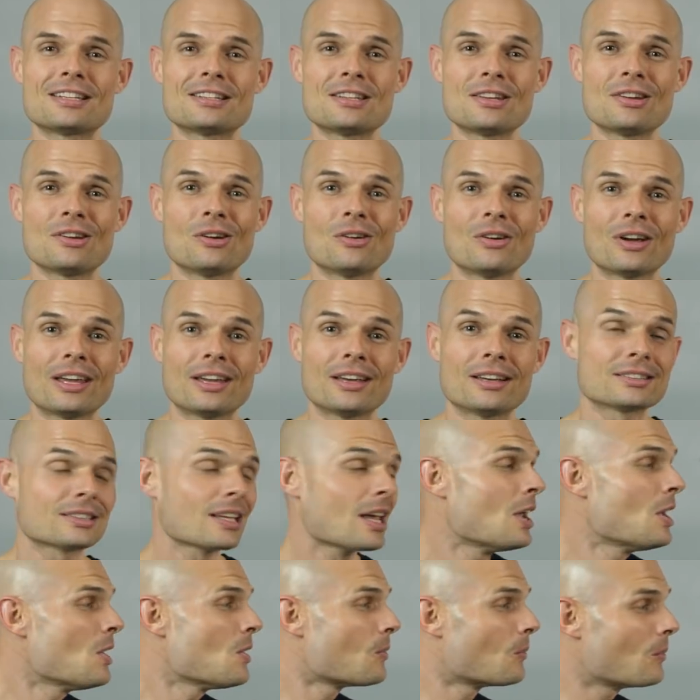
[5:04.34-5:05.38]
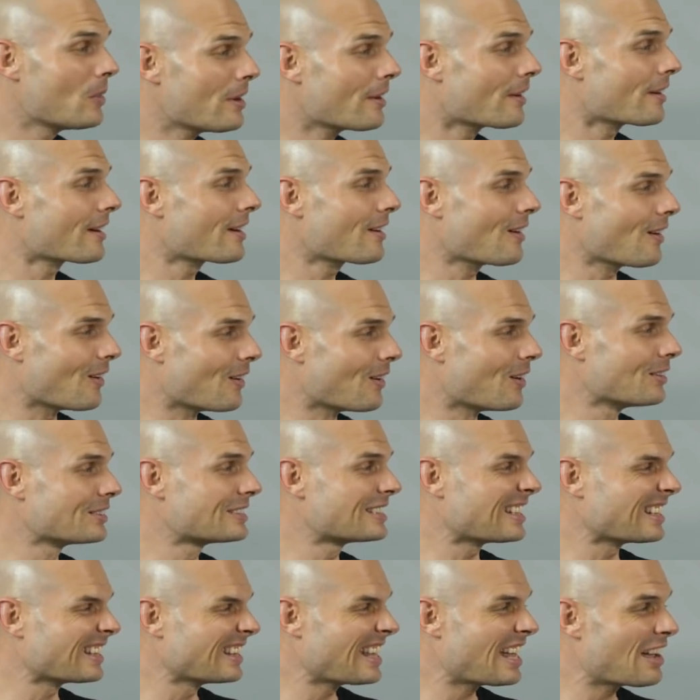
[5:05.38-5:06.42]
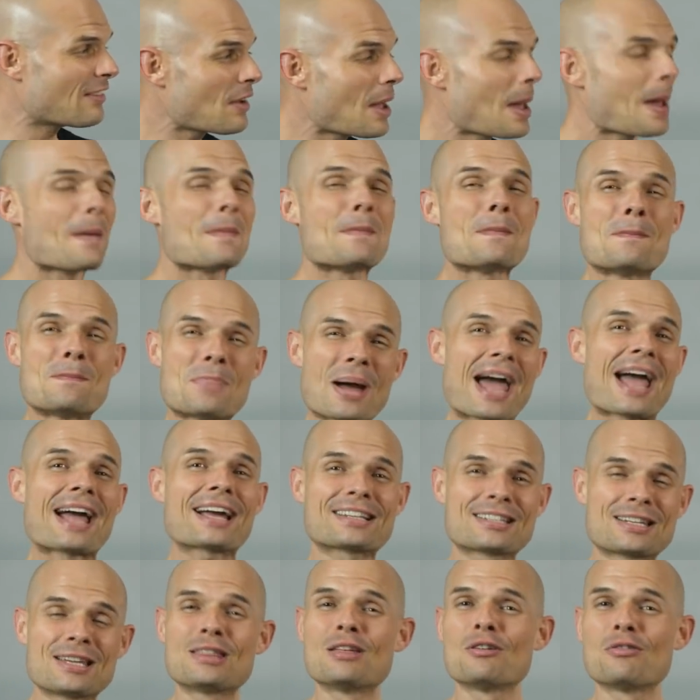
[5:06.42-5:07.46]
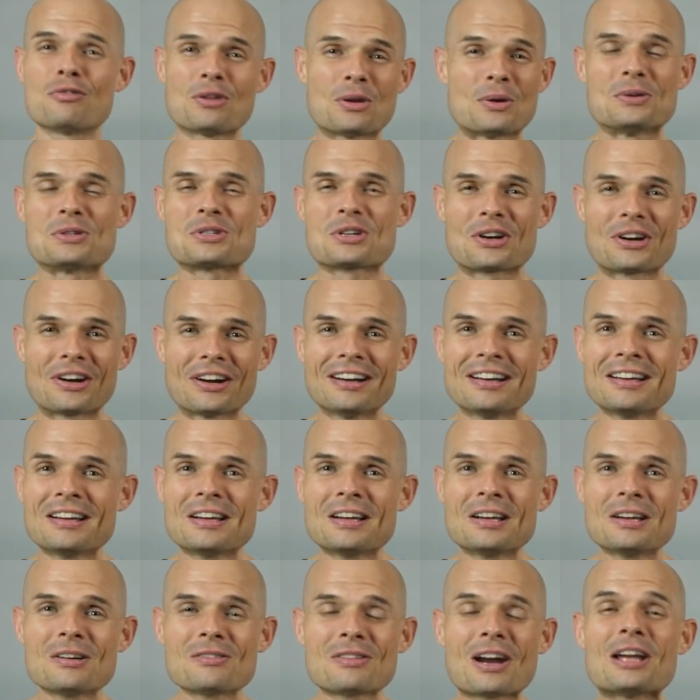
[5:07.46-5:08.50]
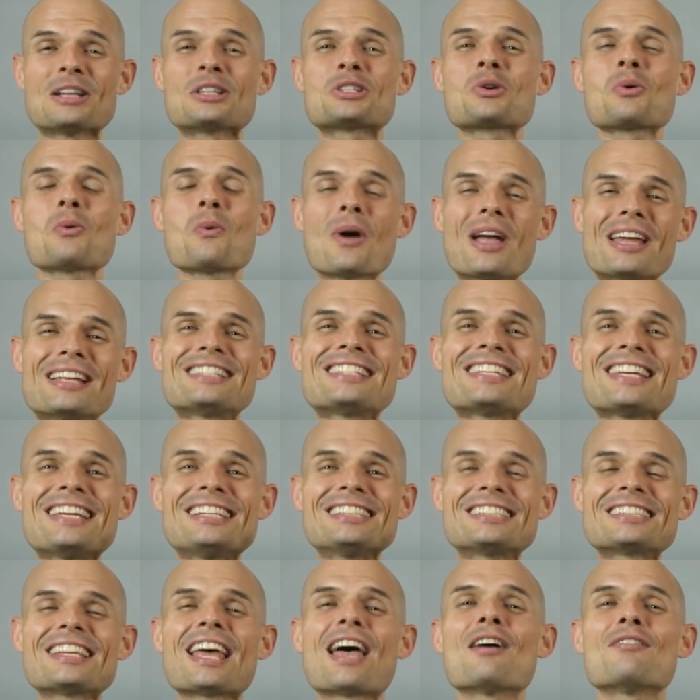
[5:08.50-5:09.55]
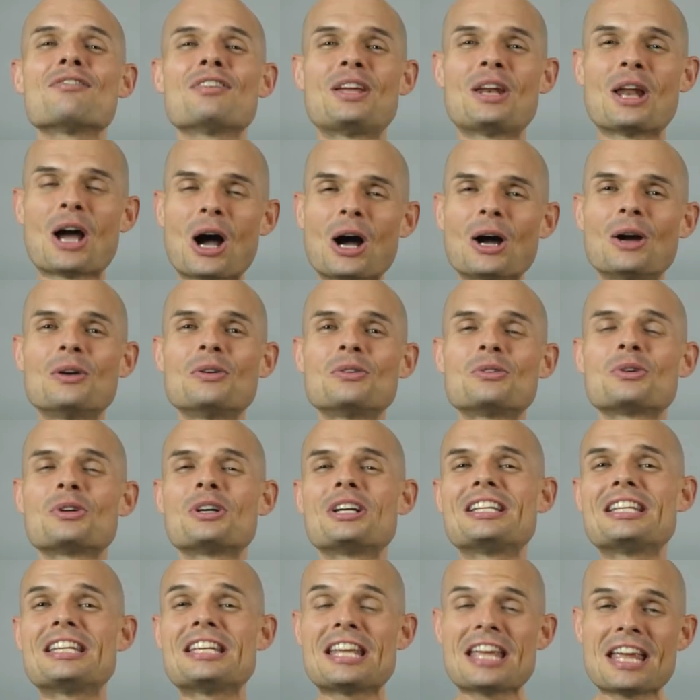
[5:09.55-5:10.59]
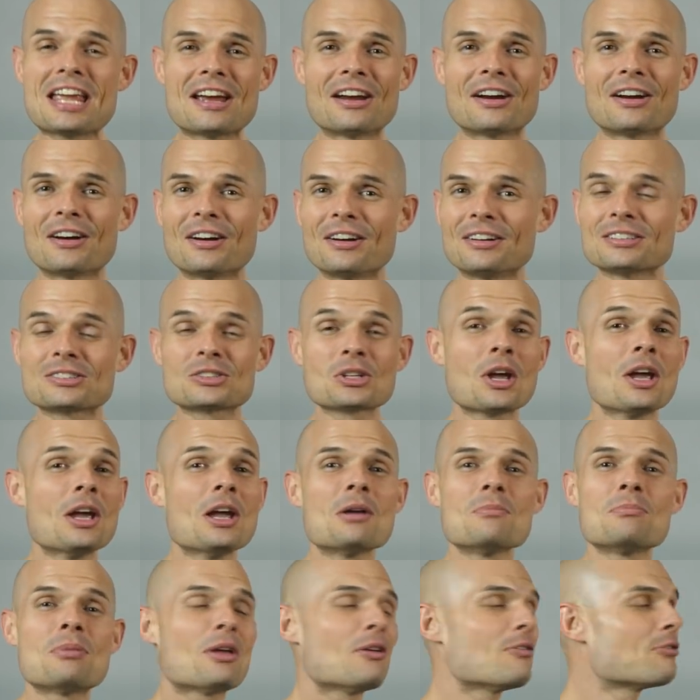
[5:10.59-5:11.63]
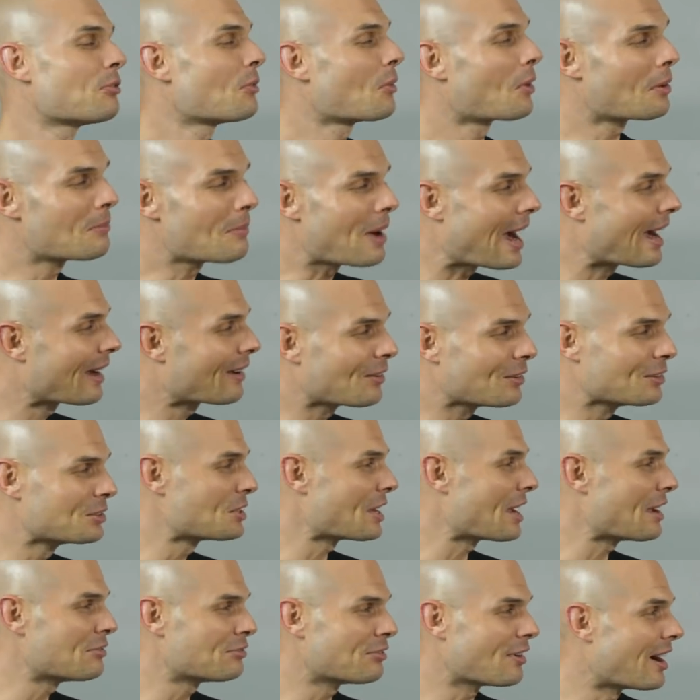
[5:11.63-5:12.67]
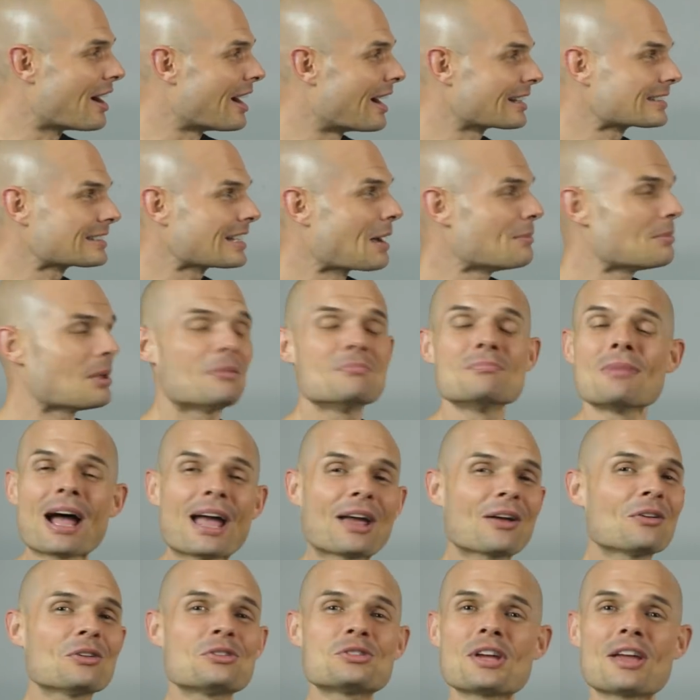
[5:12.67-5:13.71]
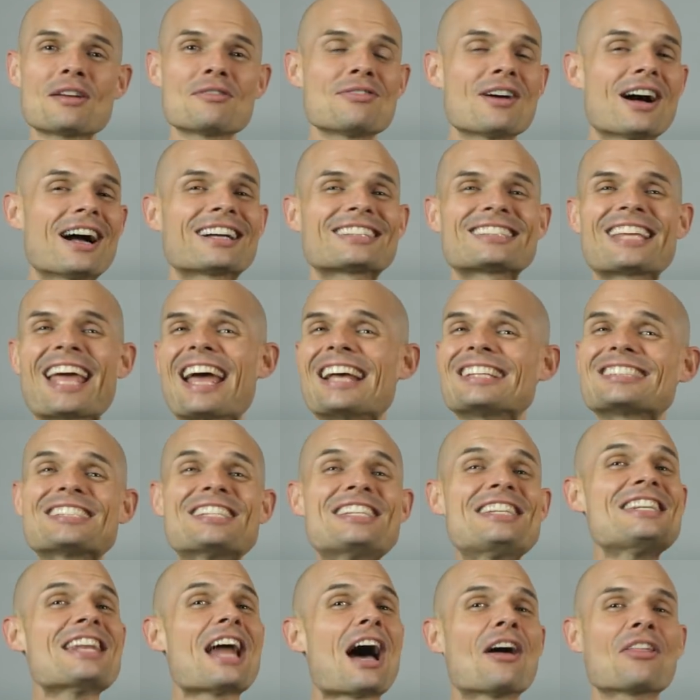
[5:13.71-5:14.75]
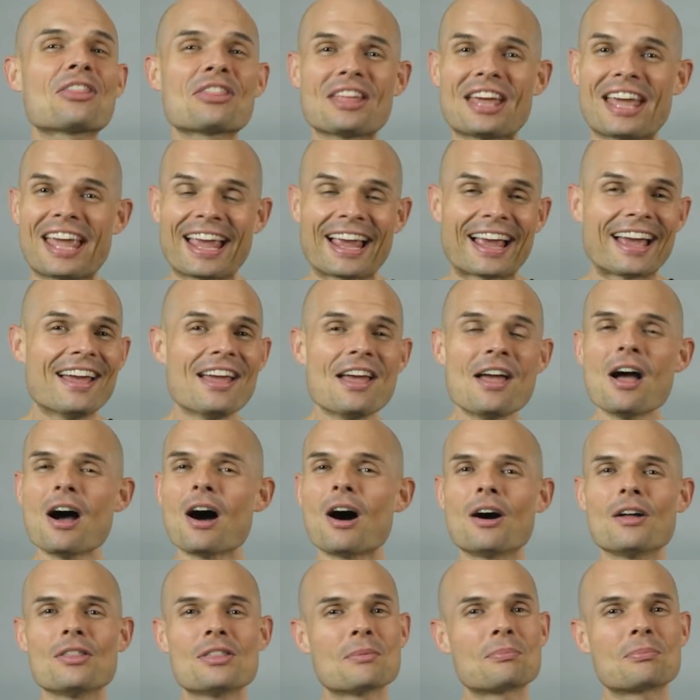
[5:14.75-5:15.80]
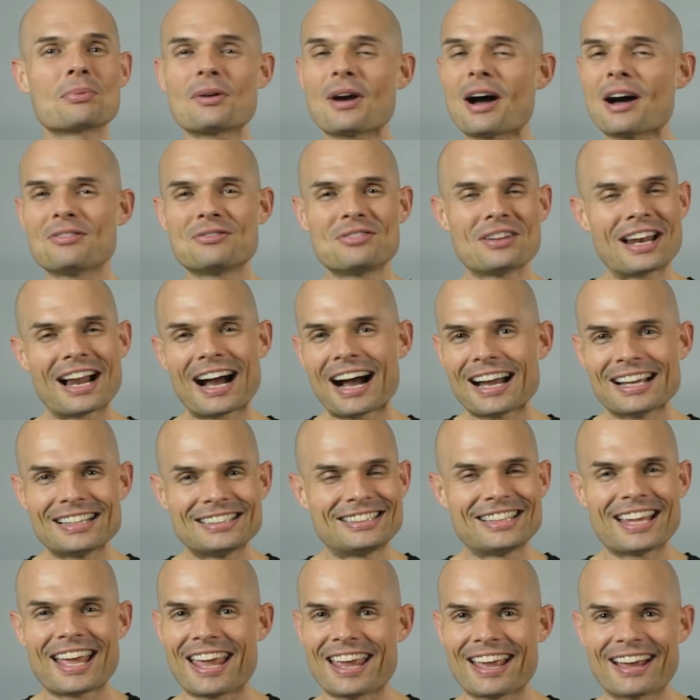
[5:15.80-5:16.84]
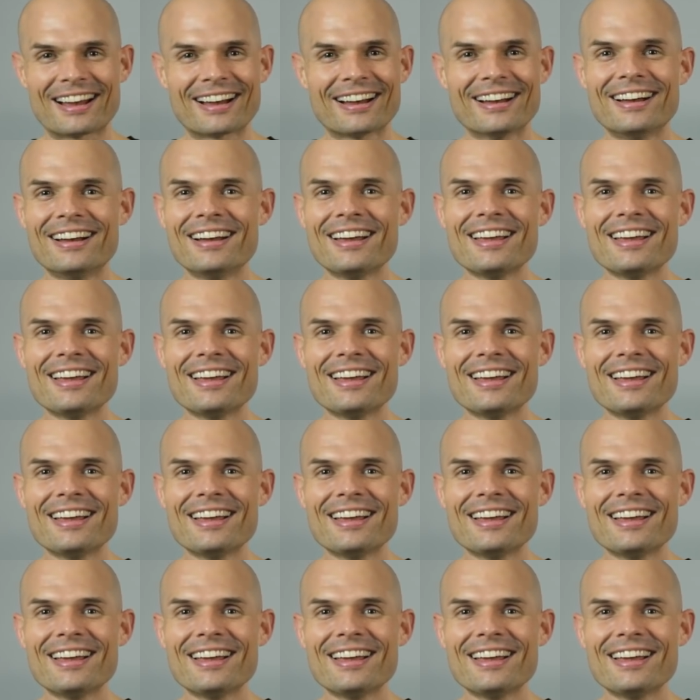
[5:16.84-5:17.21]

do is we are called to live back to the future. Right? 2,700 years before Michael J. Fox. I mean, Michael J. Fox has nothing on the prophet Isaiah.